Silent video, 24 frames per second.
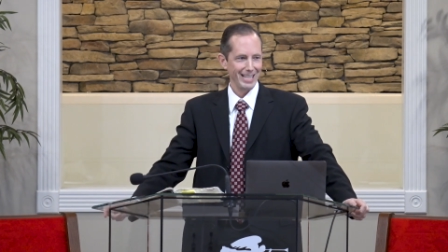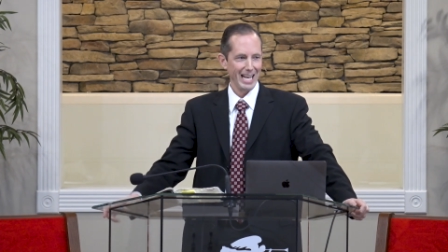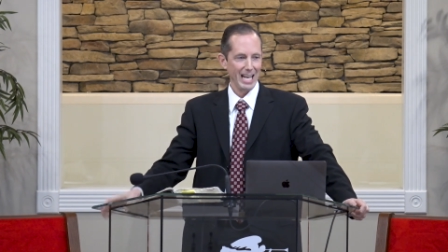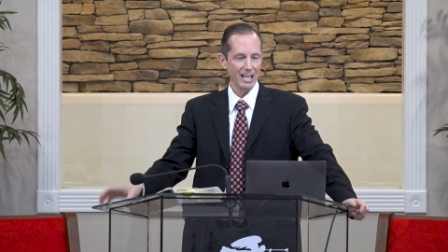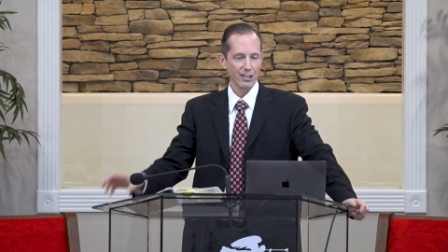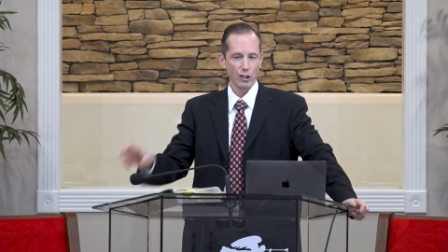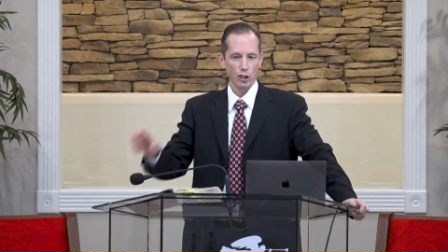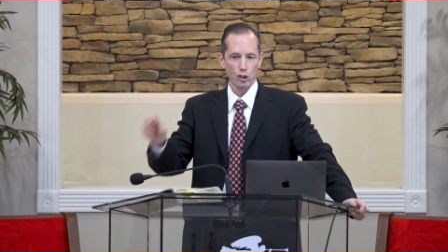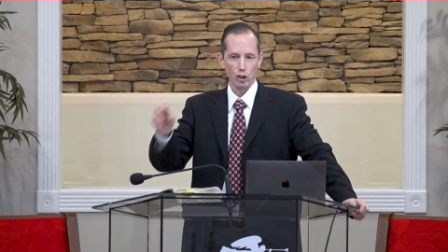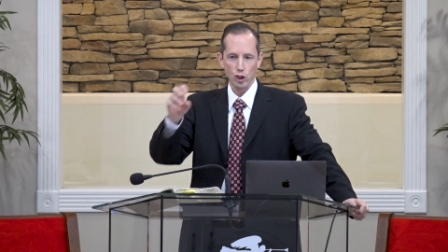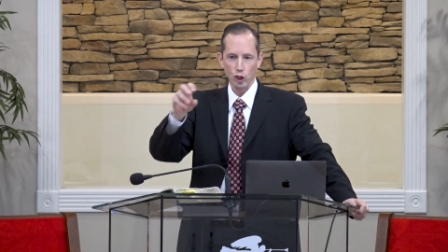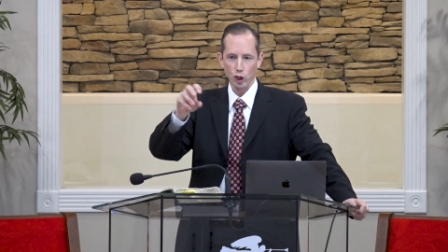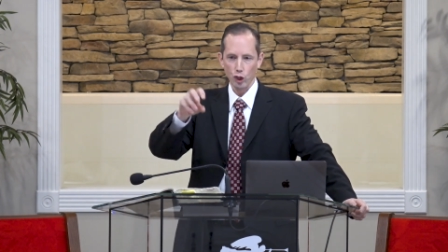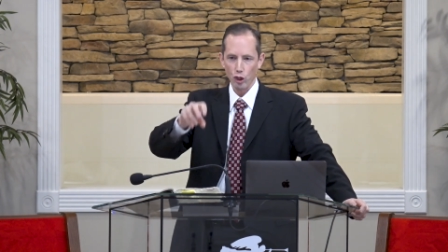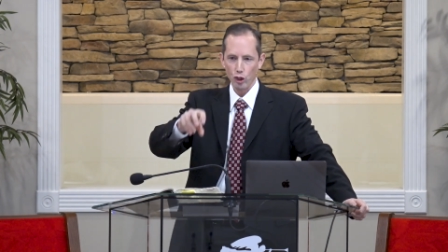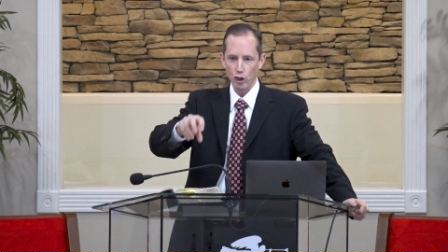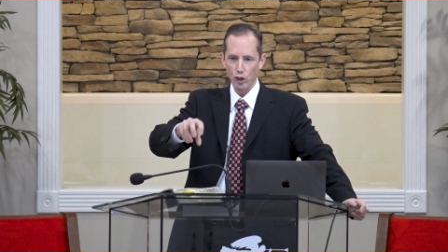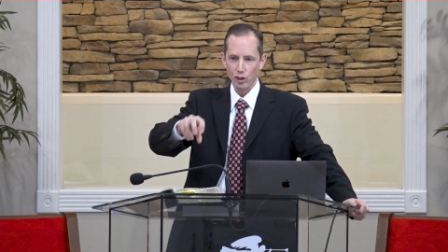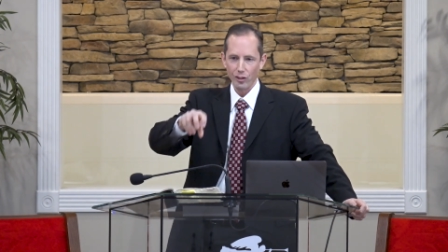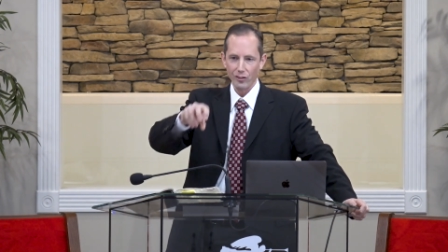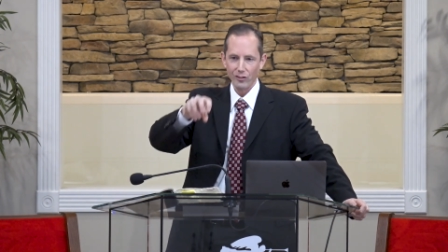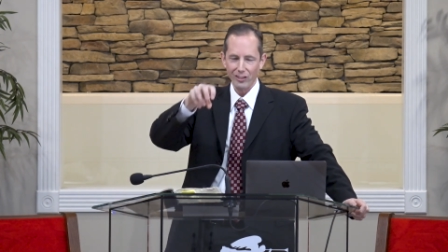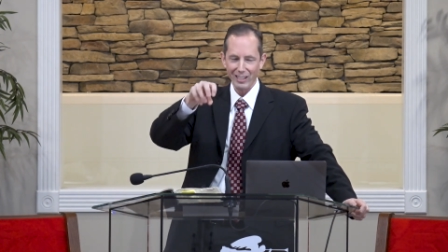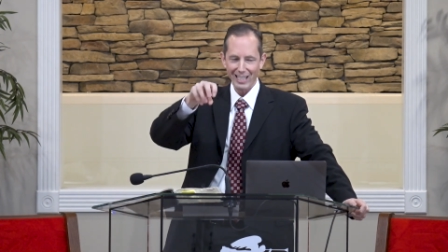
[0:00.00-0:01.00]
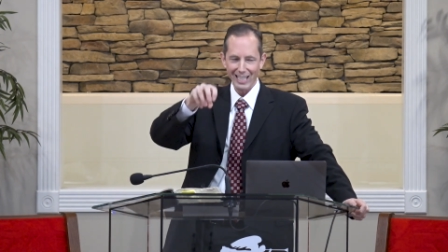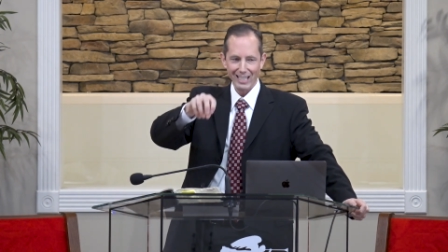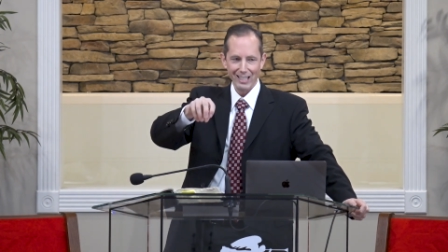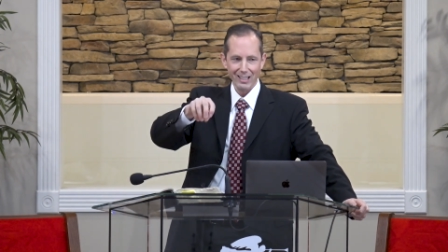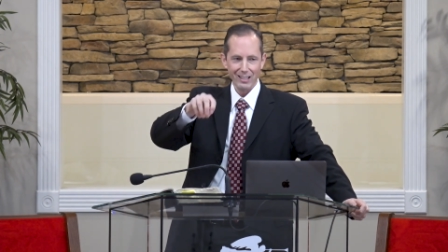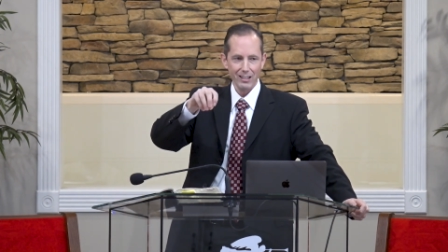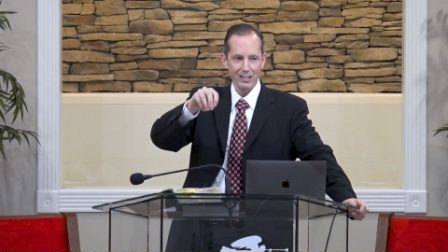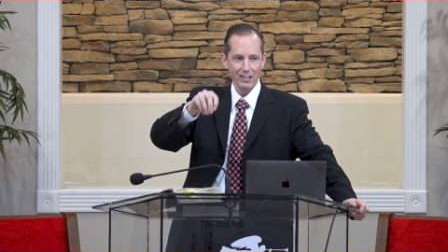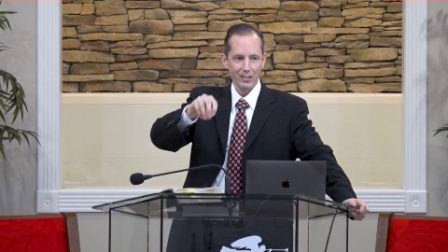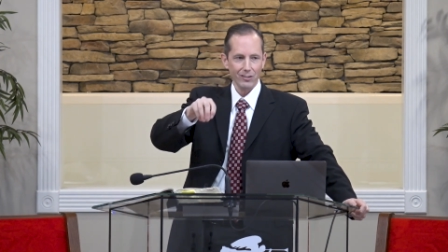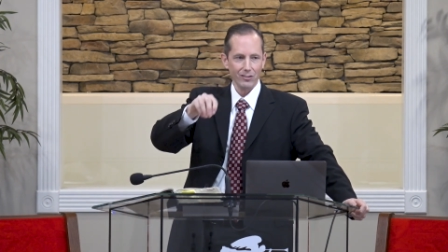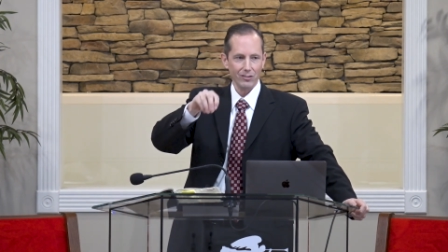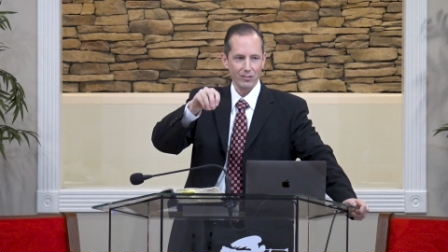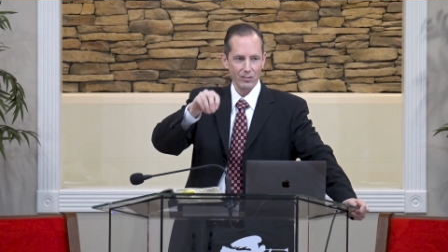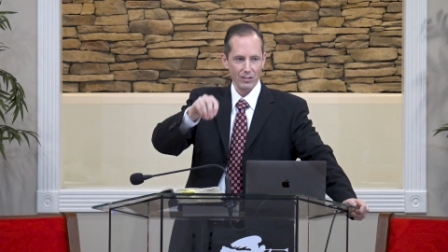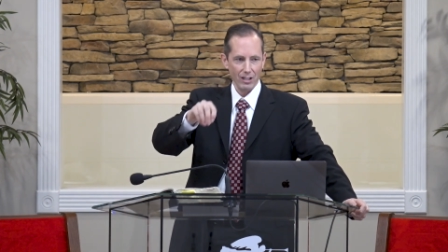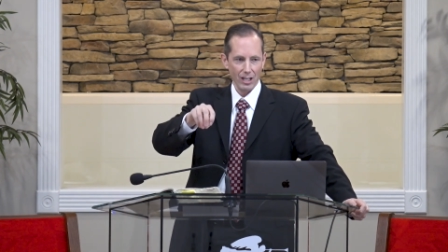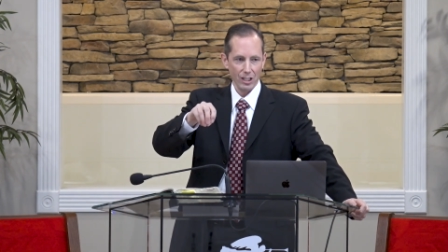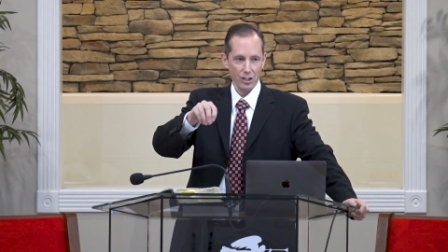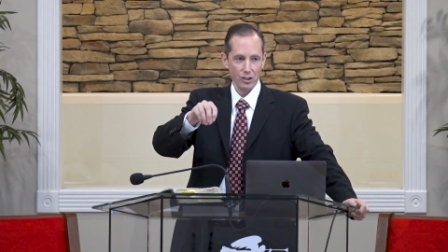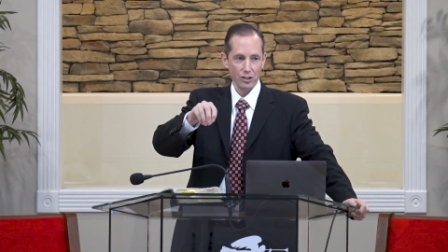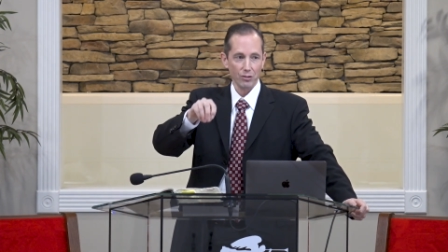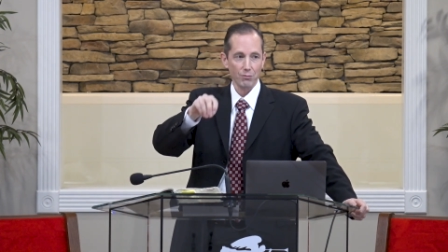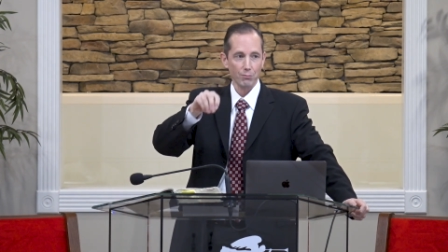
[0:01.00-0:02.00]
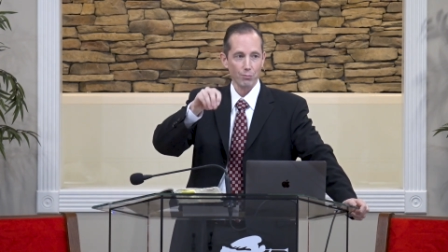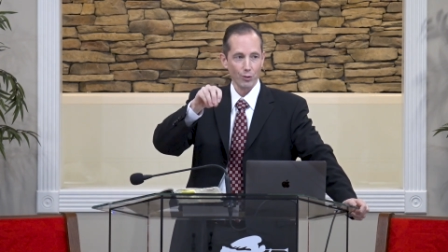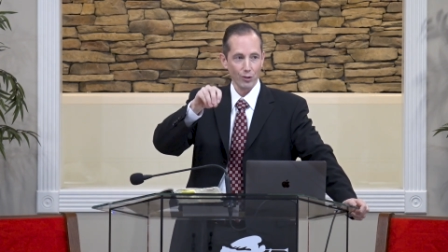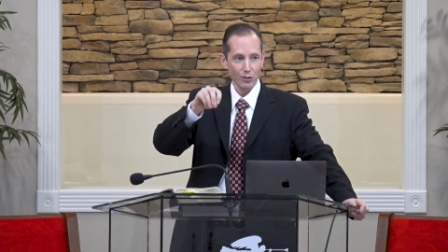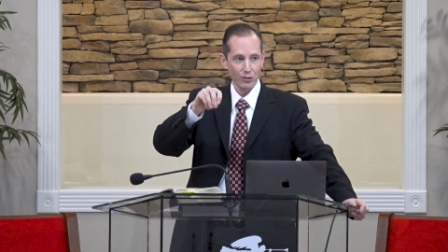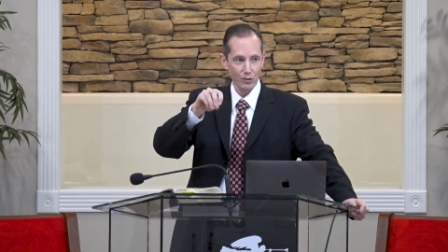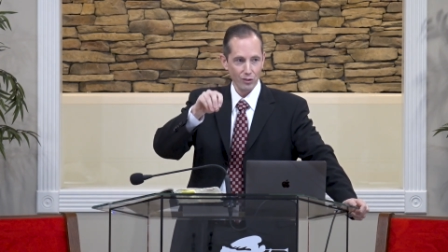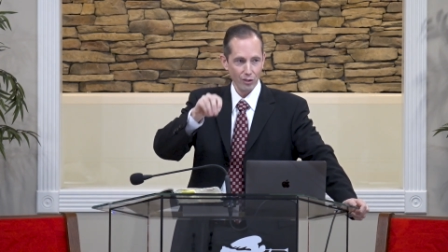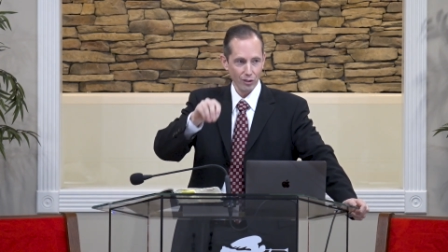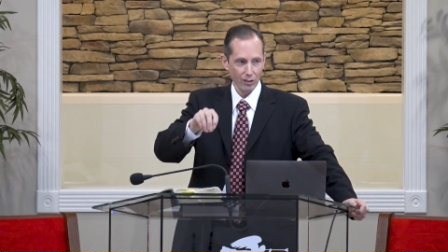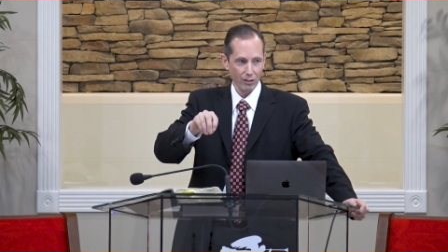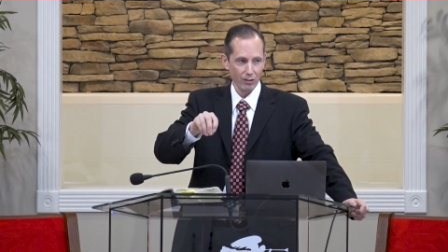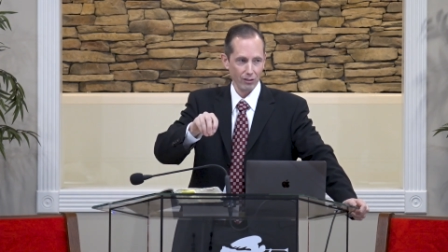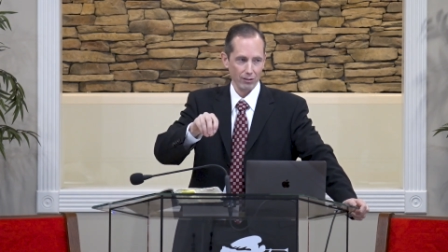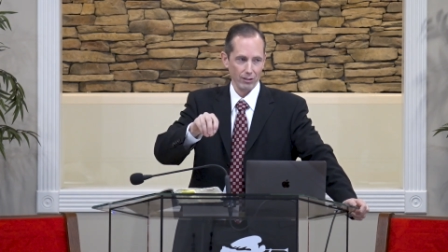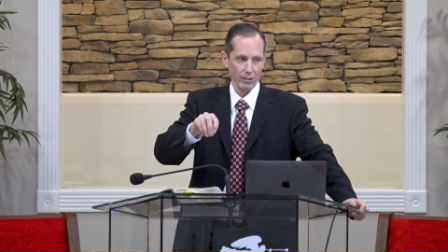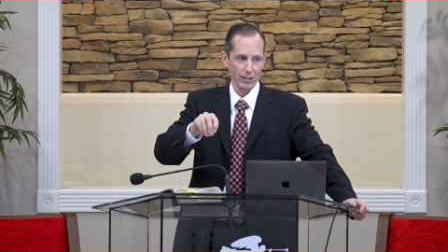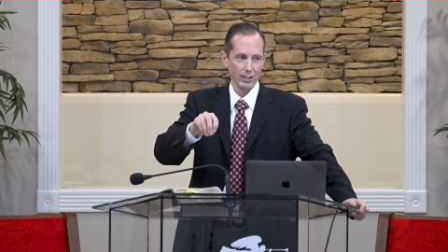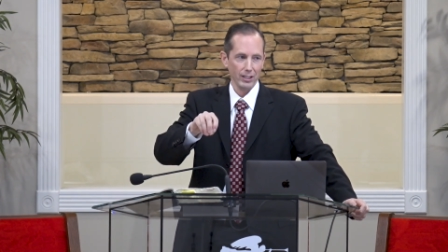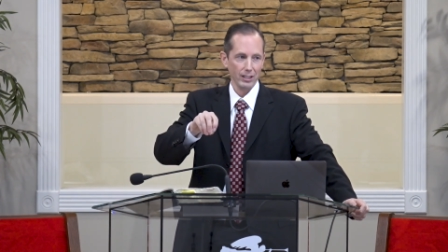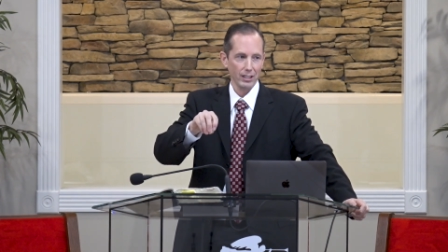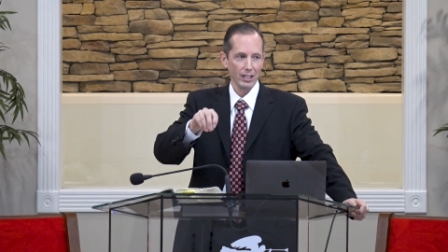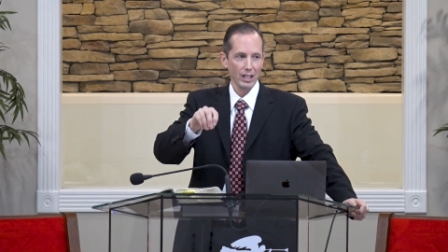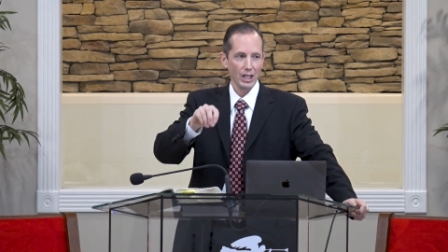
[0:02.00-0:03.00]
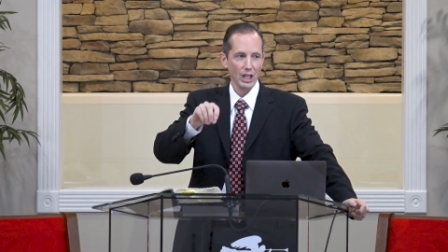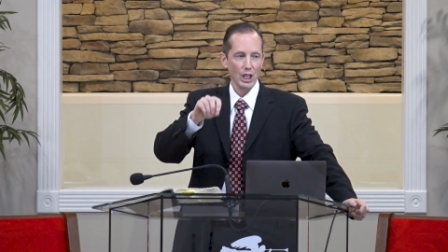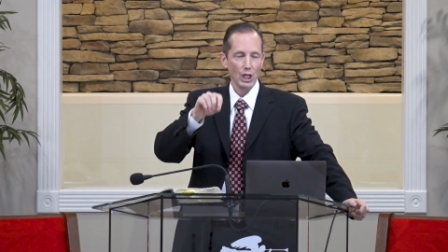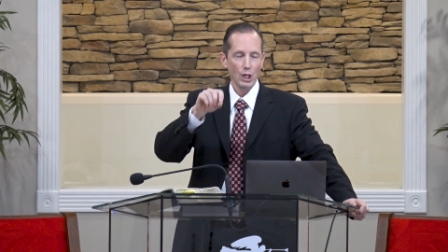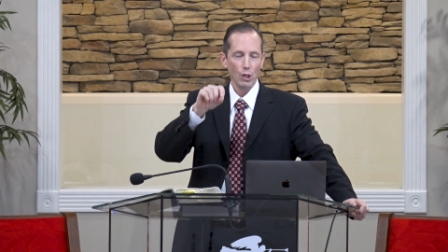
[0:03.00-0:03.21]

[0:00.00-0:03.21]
And the churches in this nation particularly